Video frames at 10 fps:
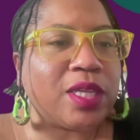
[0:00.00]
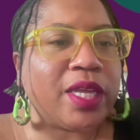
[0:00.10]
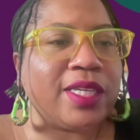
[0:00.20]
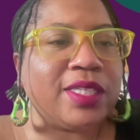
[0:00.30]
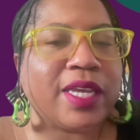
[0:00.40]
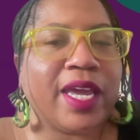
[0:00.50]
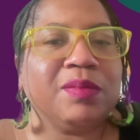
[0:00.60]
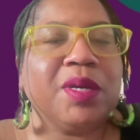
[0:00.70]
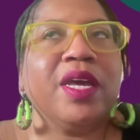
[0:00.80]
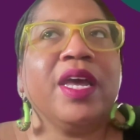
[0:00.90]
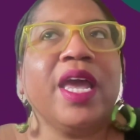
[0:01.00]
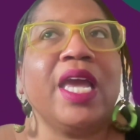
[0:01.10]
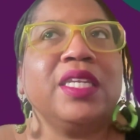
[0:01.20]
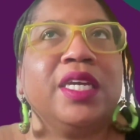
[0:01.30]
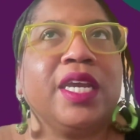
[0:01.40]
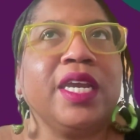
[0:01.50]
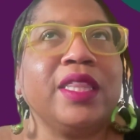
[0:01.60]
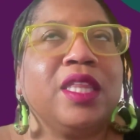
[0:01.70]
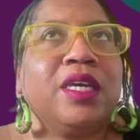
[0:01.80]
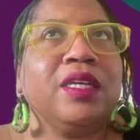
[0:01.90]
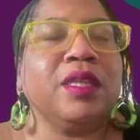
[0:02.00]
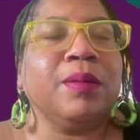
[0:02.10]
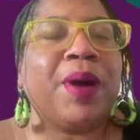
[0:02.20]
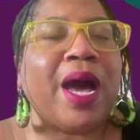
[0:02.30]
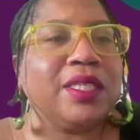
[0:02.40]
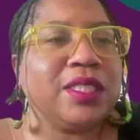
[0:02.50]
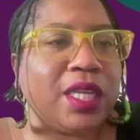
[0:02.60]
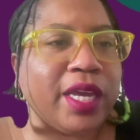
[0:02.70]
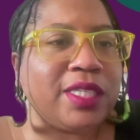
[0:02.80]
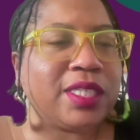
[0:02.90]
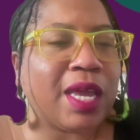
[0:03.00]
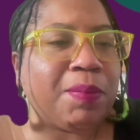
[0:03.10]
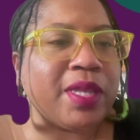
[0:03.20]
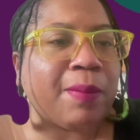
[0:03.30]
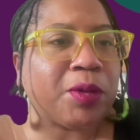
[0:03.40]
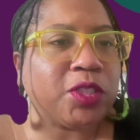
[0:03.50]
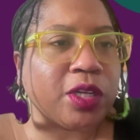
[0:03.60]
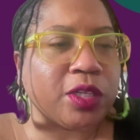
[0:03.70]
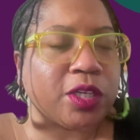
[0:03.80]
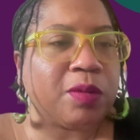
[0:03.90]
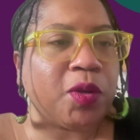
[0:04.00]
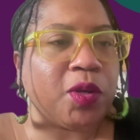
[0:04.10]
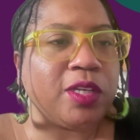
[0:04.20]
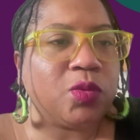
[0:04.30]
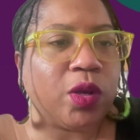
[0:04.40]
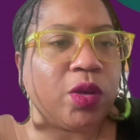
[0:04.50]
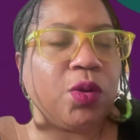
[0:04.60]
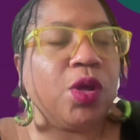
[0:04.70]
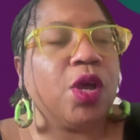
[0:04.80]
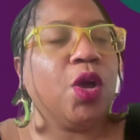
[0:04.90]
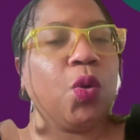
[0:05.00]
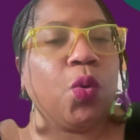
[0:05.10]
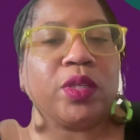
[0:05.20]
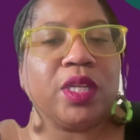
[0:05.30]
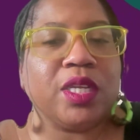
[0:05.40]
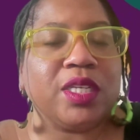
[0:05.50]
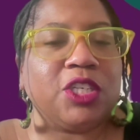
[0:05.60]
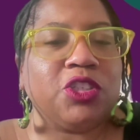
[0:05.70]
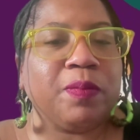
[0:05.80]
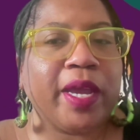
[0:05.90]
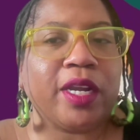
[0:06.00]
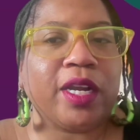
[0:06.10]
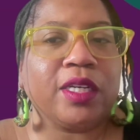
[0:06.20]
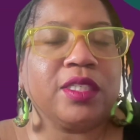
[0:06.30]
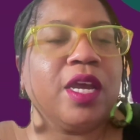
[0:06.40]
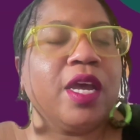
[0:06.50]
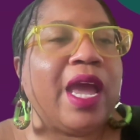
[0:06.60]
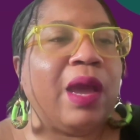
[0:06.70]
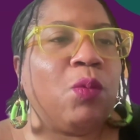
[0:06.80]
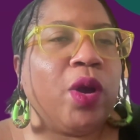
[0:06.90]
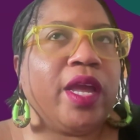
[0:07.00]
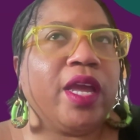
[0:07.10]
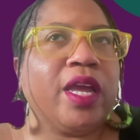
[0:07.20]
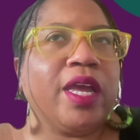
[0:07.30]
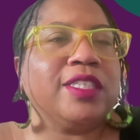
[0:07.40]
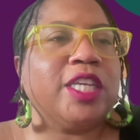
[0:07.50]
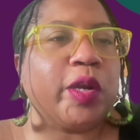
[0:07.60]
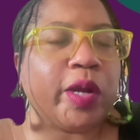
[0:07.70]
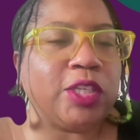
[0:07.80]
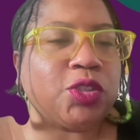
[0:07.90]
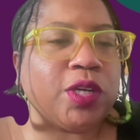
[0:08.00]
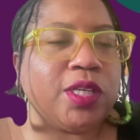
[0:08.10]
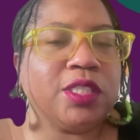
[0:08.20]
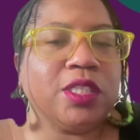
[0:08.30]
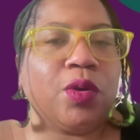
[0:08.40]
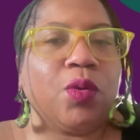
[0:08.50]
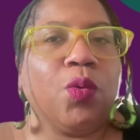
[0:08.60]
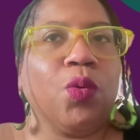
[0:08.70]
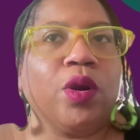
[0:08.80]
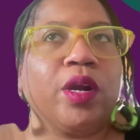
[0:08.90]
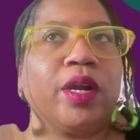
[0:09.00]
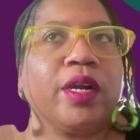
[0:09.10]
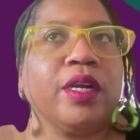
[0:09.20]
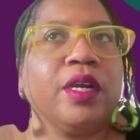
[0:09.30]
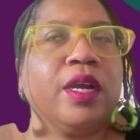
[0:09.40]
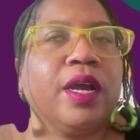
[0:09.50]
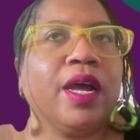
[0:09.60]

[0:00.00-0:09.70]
out the landscape, and looking at the policy landscape in that particular community as well. Who are the decision makers, and what is their interest or